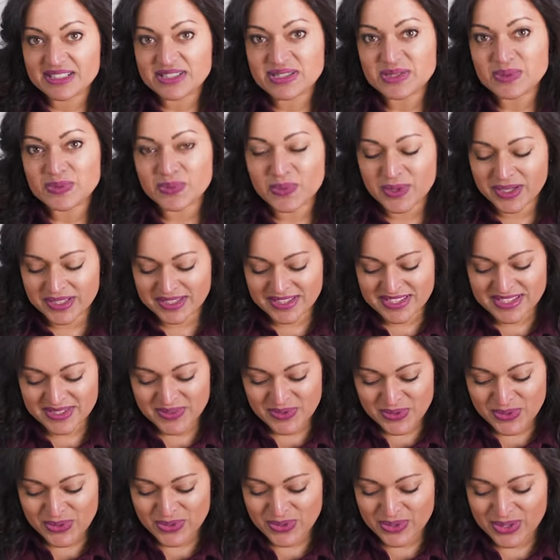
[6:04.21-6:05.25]
So once
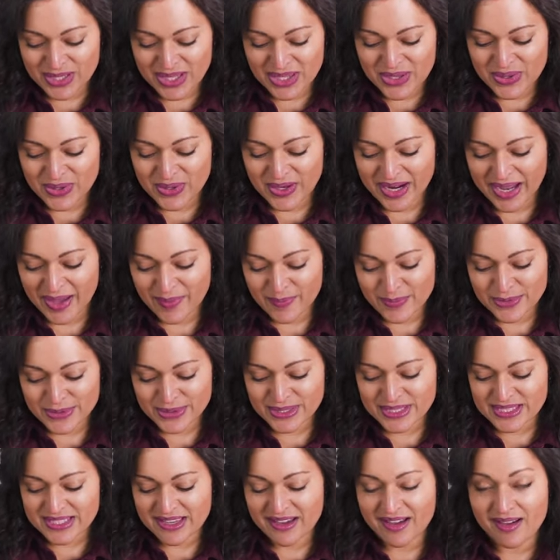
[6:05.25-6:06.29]
all your
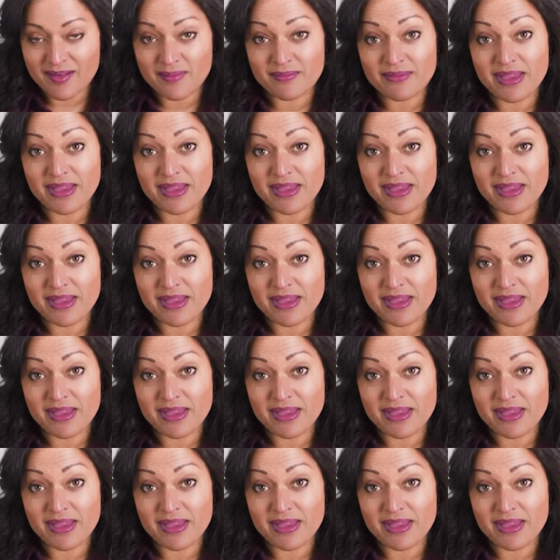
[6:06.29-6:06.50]
apples are